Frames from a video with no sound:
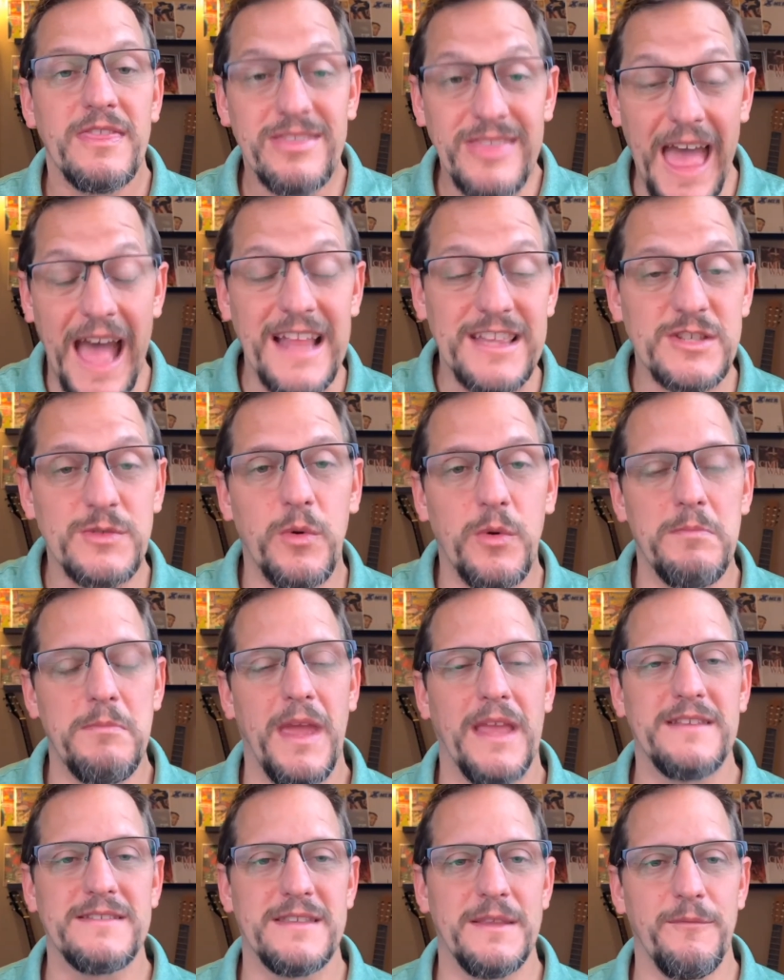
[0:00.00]
That's what
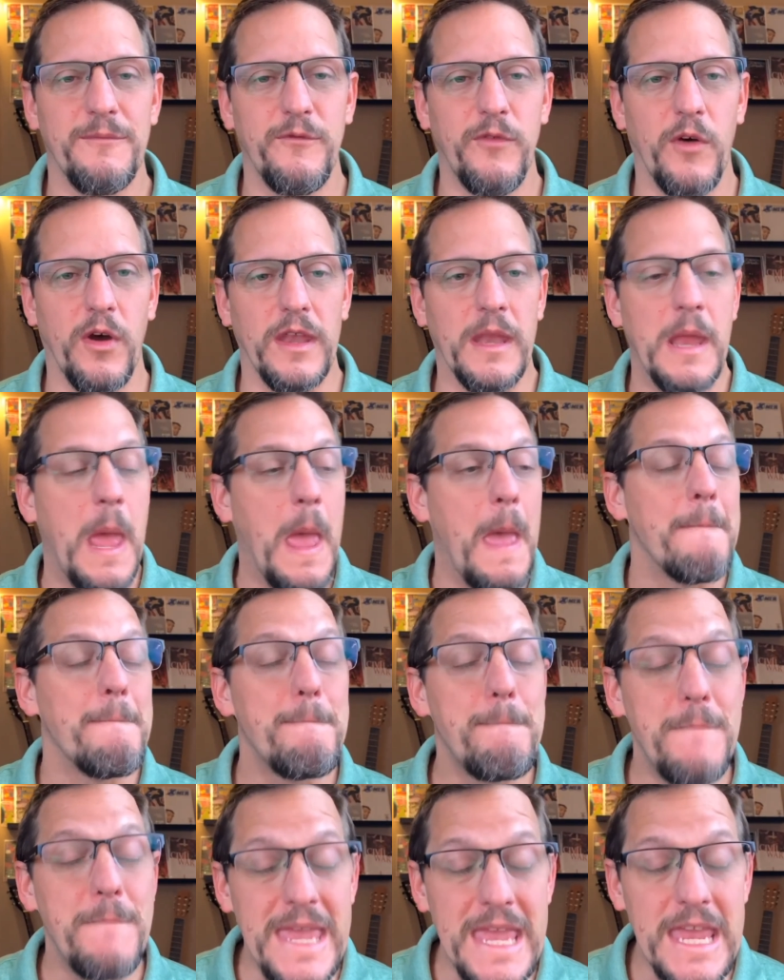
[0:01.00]
makes them fun.
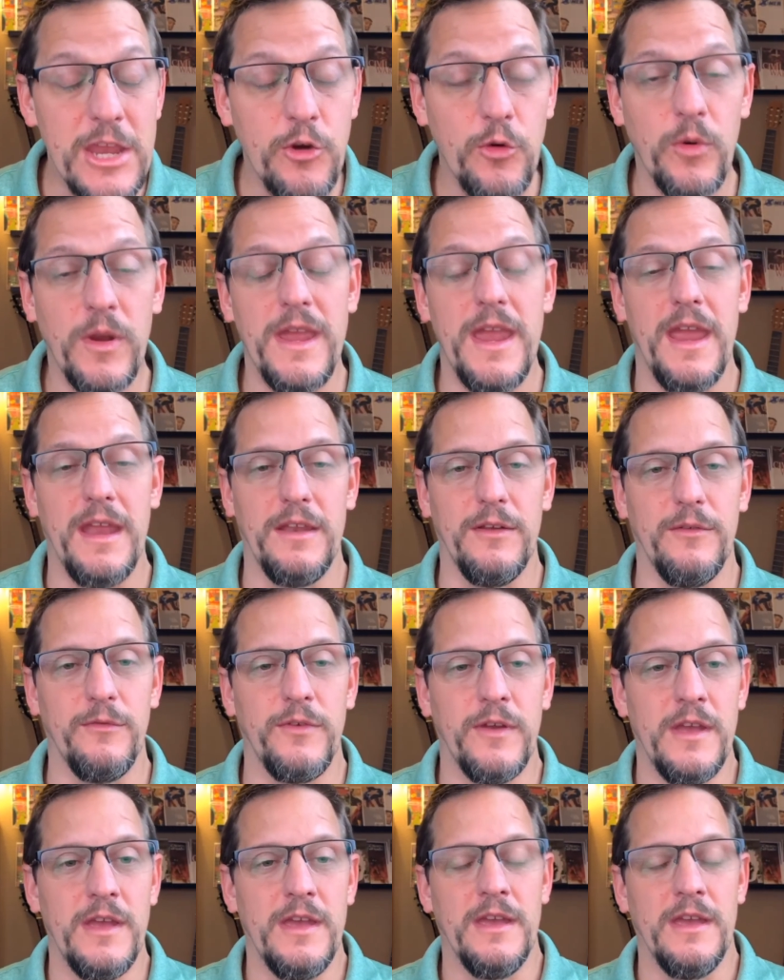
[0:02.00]
Be creative.